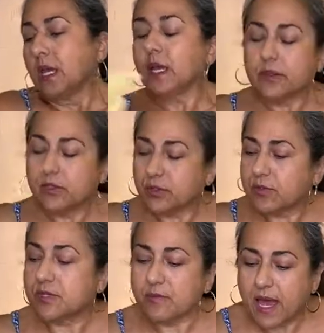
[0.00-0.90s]
And the truth
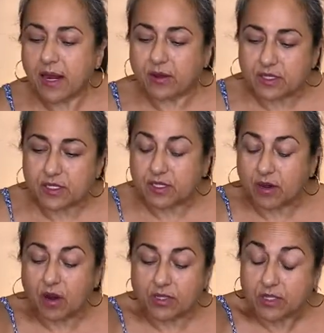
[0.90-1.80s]
of the matter is there
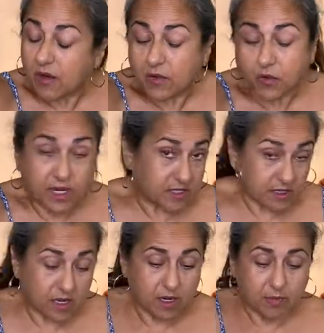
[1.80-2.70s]
are several ways to
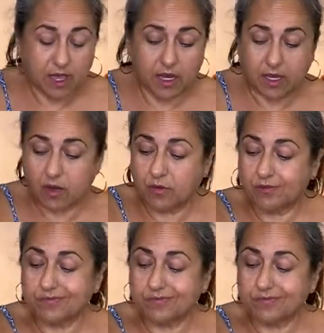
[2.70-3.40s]
cut a mango.